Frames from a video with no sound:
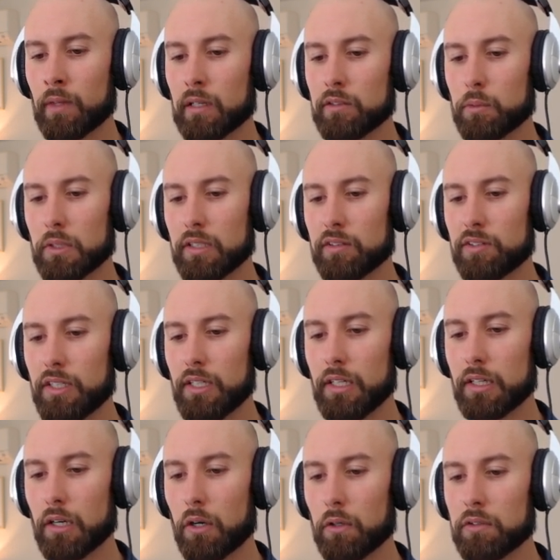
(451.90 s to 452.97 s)
So we can see here
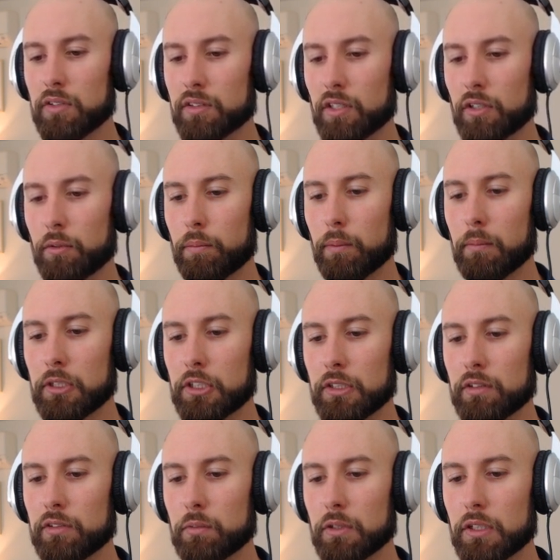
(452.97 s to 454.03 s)
the 0600
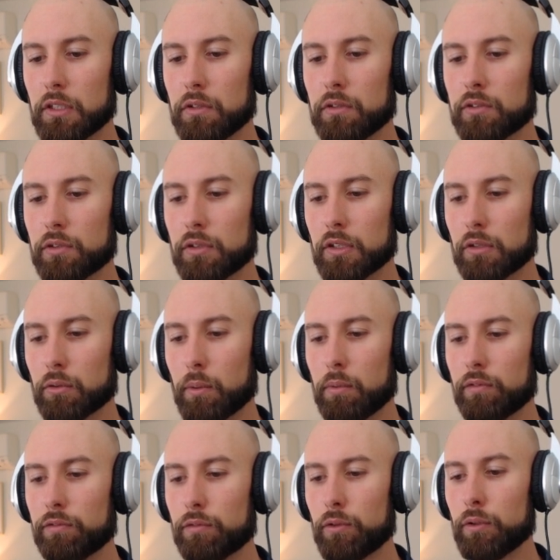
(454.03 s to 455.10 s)
permissions with the user and the
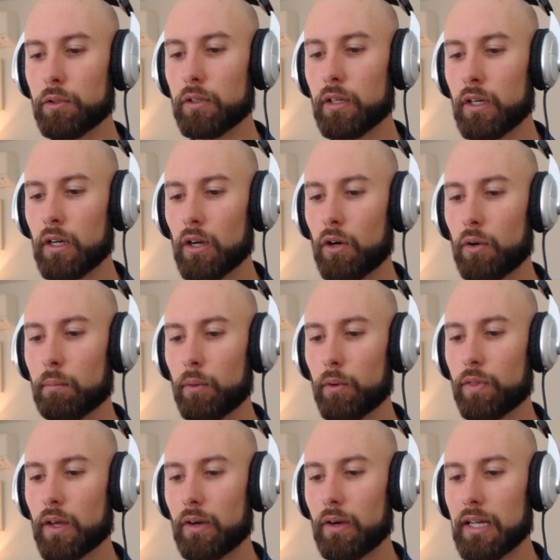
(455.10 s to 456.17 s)
group of root on
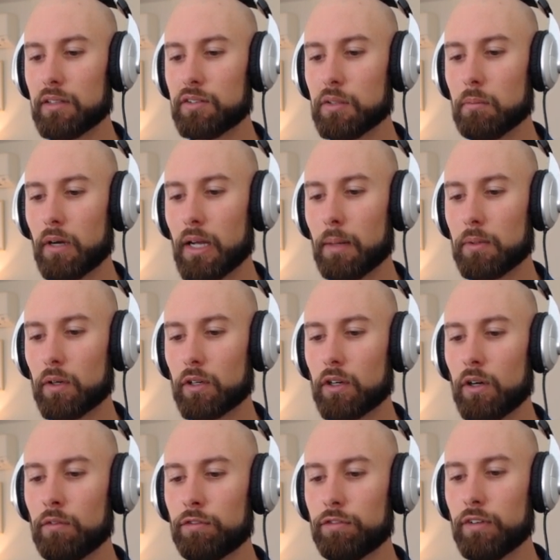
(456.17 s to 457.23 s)
both our
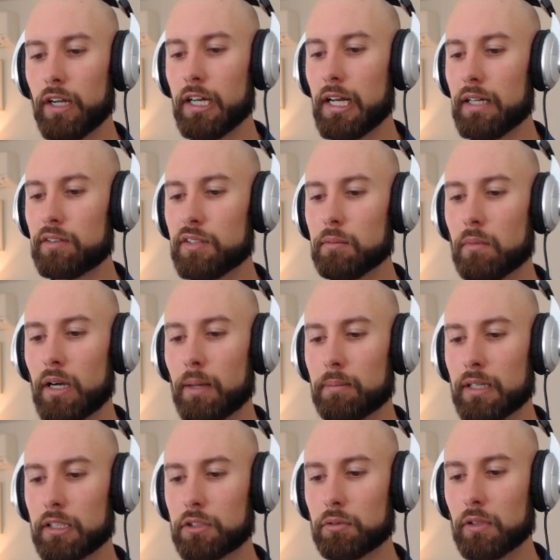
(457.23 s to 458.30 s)
etsymyapp.conf and
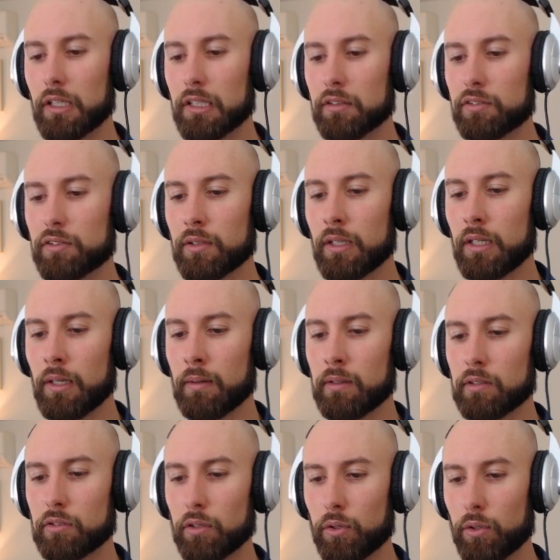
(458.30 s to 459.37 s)
etsymyapp-release.
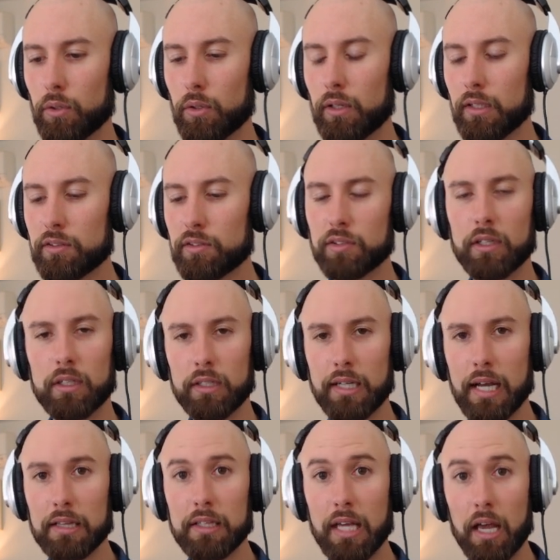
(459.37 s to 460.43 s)
So let's
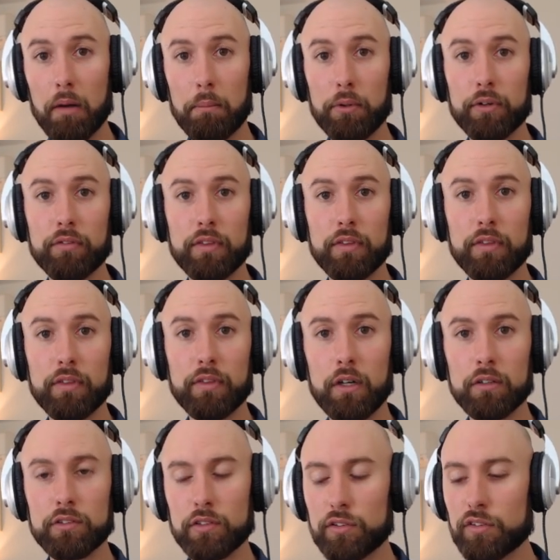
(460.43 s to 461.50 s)
cat the output of these
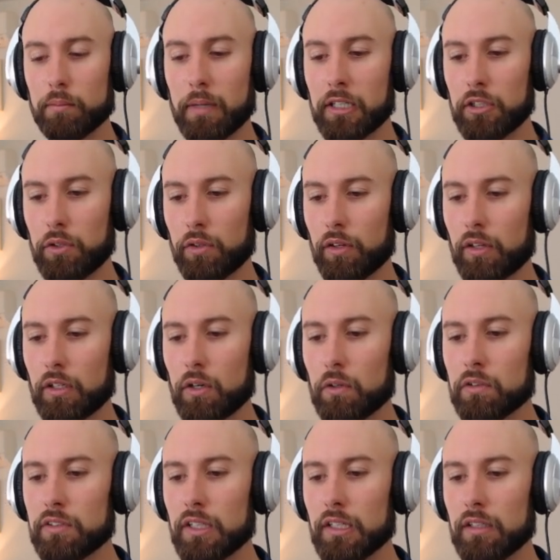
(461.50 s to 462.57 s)
files just to make sure that the
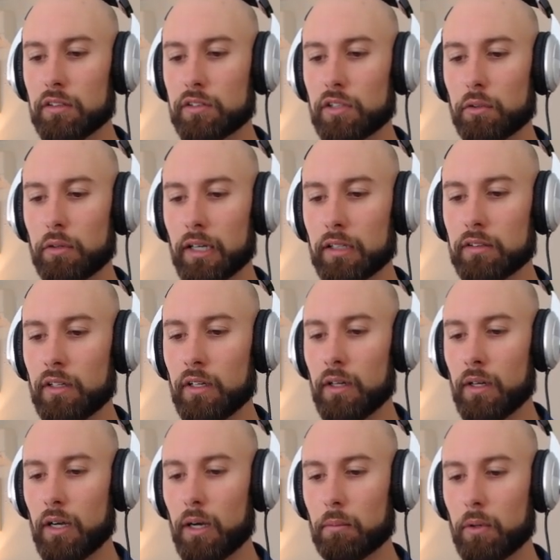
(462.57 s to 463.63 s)
content is correct.
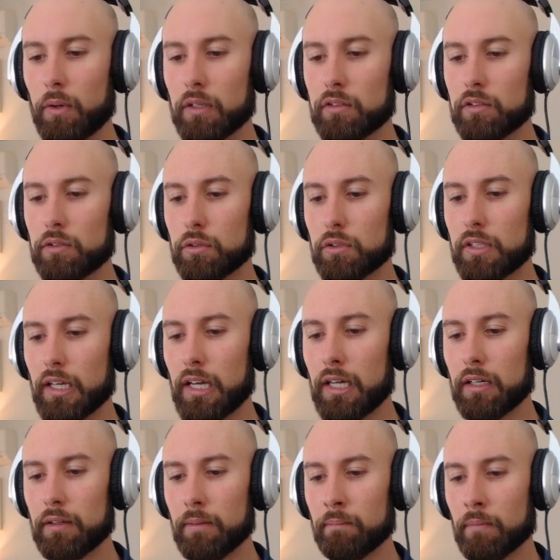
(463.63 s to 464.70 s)
I'm going to do
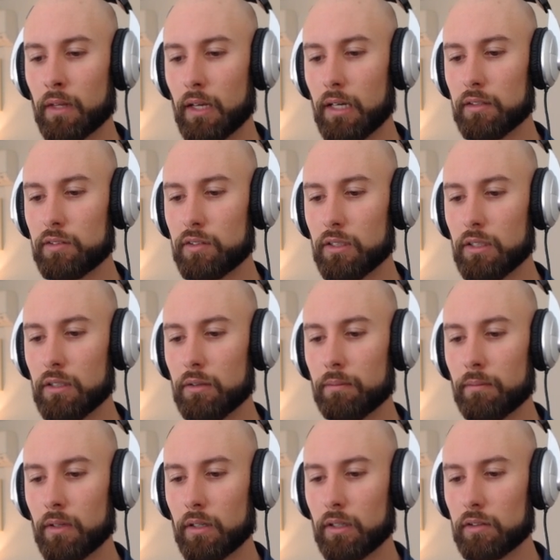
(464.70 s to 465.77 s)
cat etc,
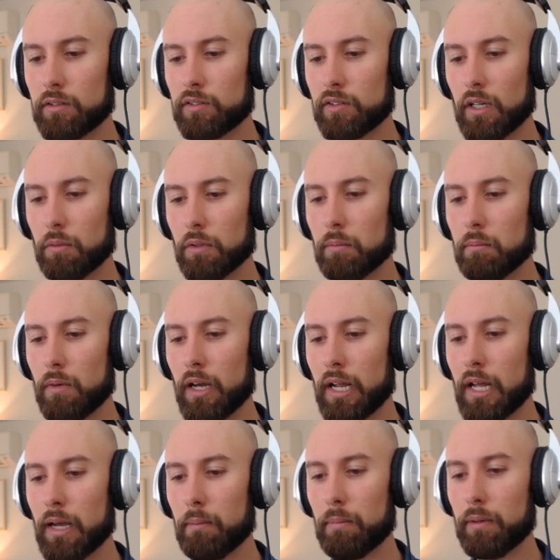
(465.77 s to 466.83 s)
let's start with the
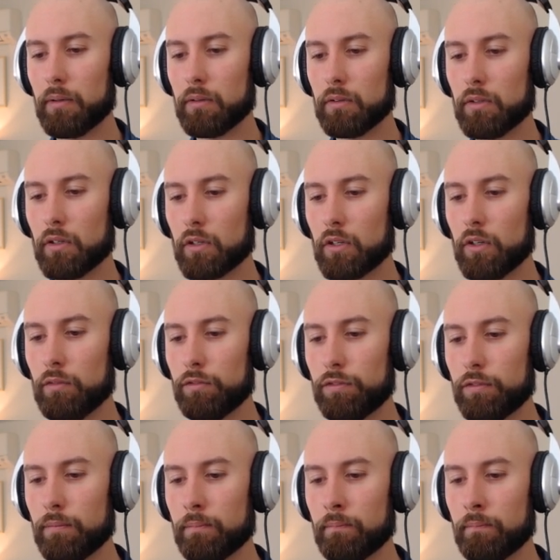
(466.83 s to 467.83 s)
myapp.conf.